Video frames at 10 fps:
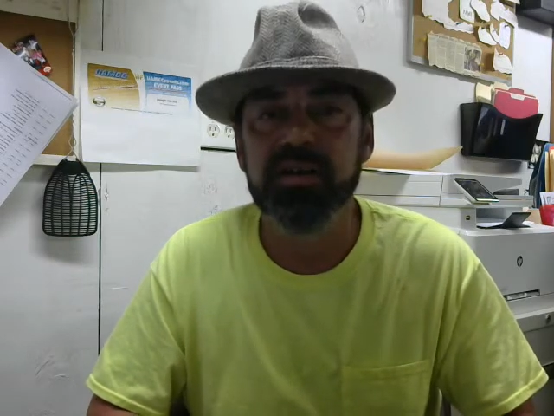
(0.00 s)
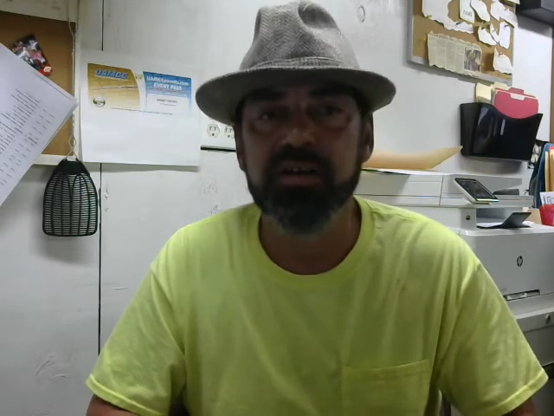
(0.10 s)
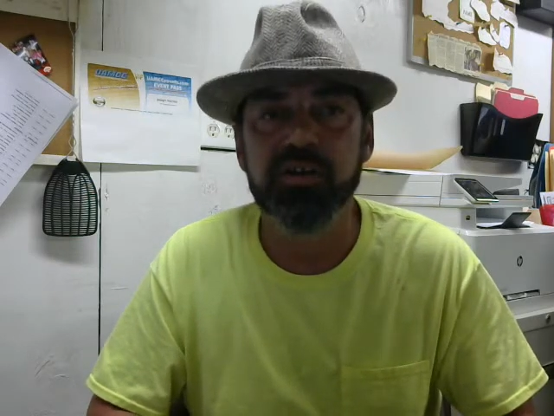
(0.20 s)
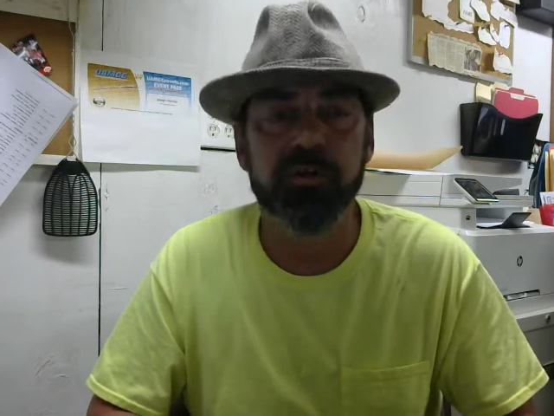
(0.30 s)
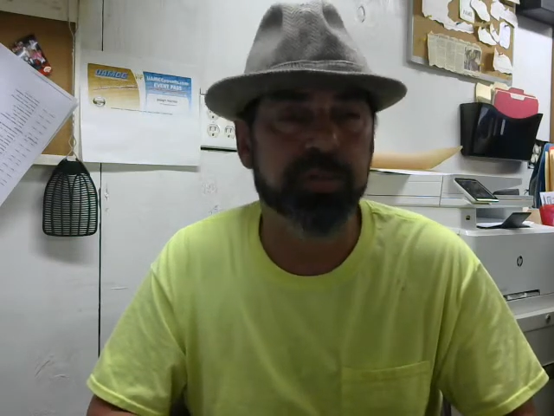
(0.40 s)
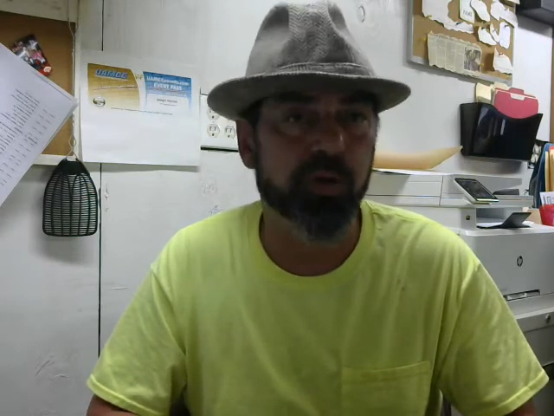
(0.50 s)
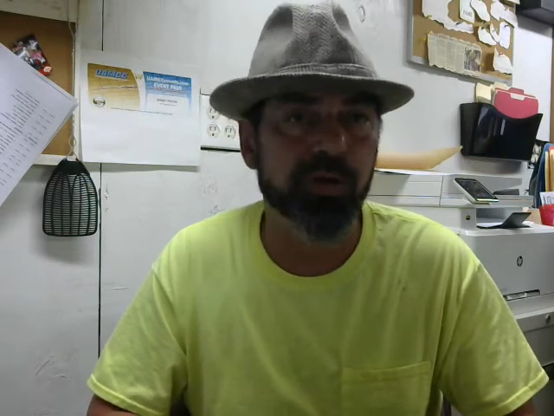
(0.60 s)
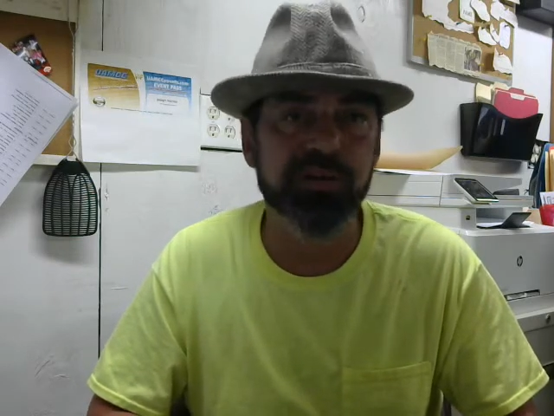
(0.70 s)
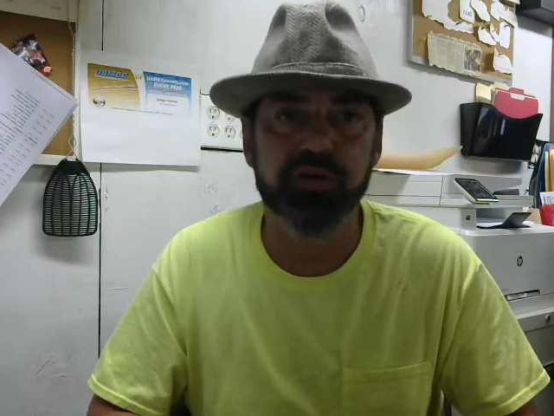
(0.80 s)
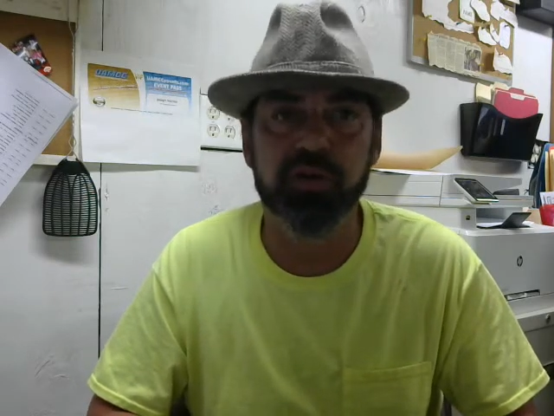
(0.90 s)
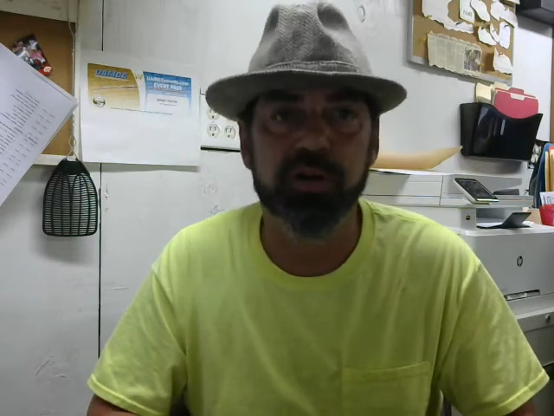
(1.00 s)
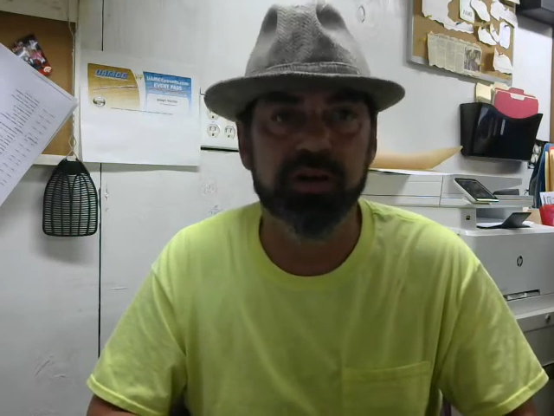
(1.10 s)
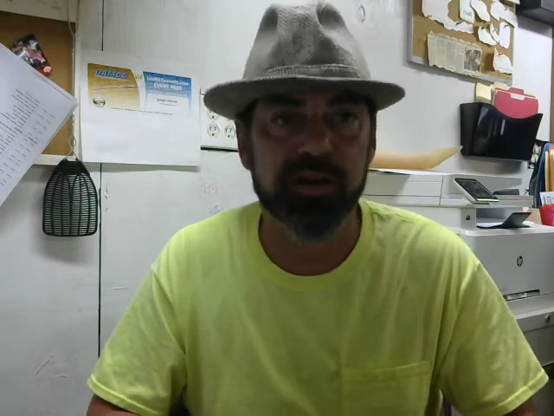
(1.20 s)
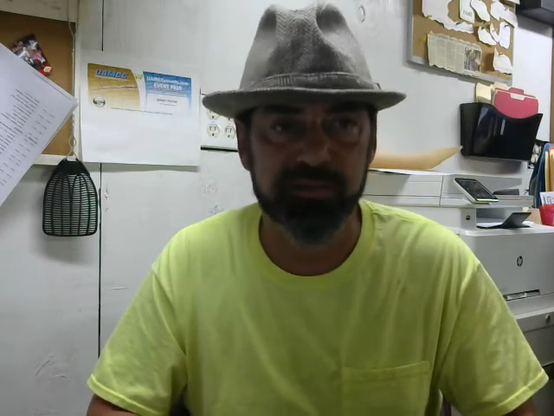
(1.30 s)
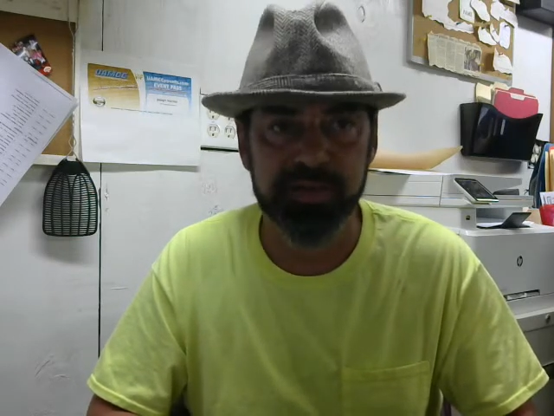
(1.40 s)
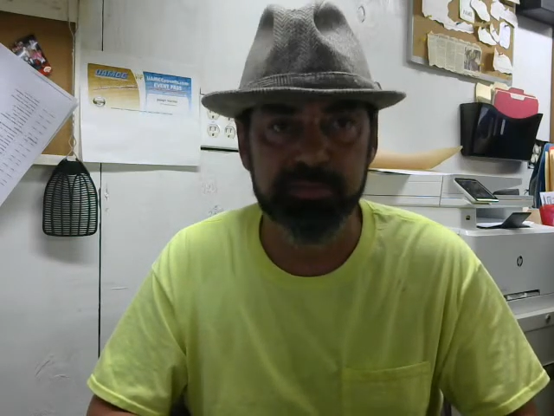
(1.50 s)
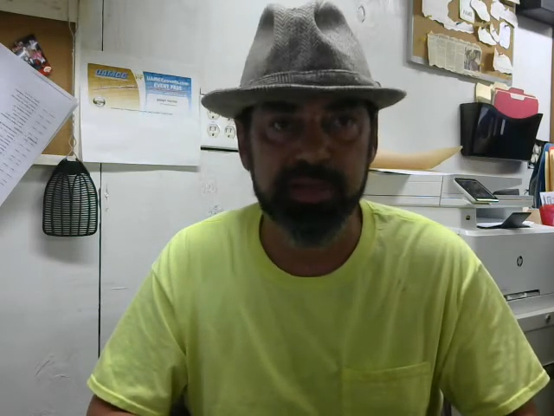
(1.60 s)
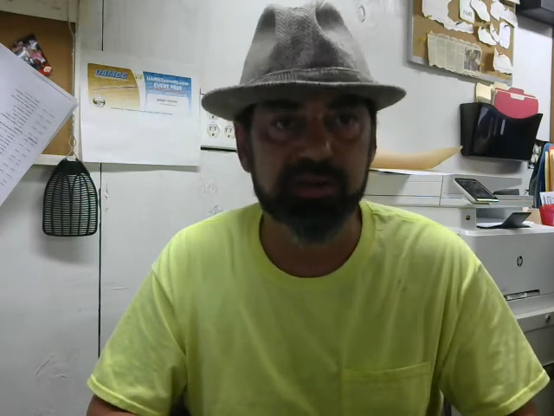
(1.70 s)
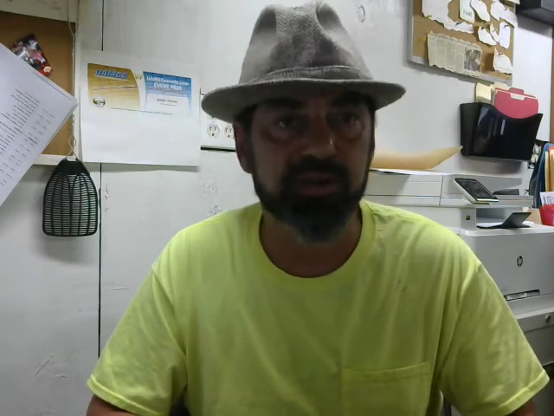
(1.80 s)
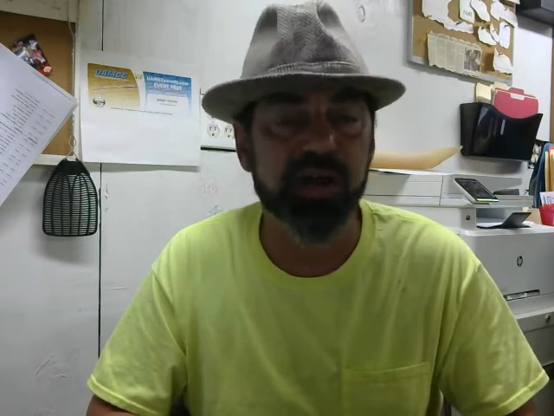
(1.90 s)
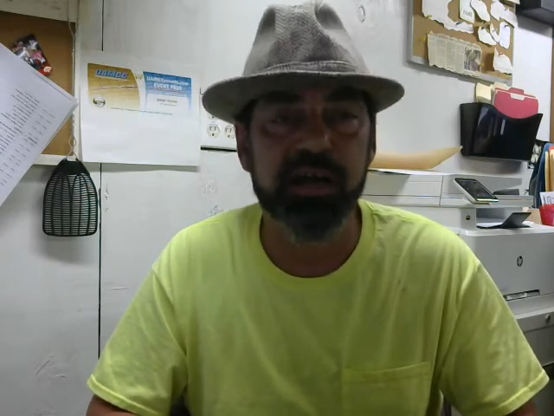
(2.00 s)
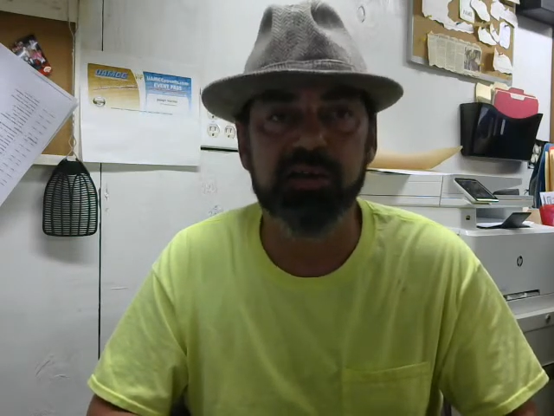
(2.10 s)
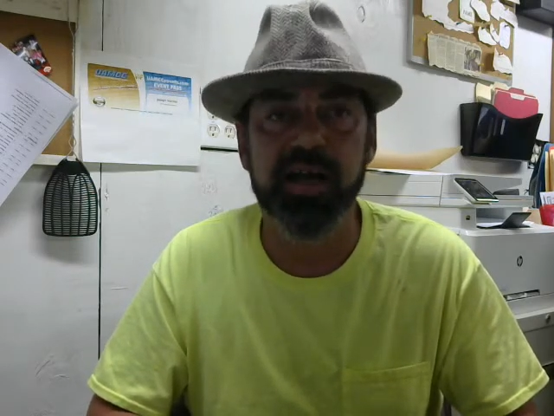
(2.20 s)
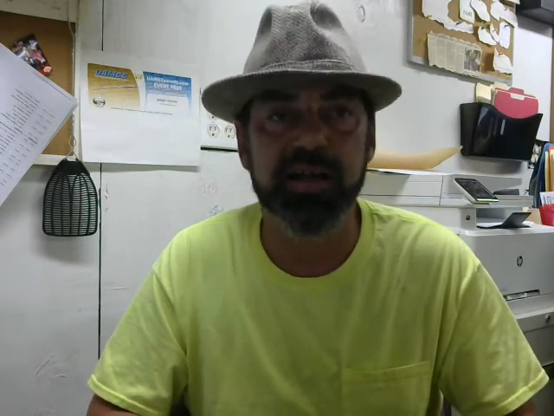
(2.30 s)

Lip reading: Your employees are going to love it because they're not going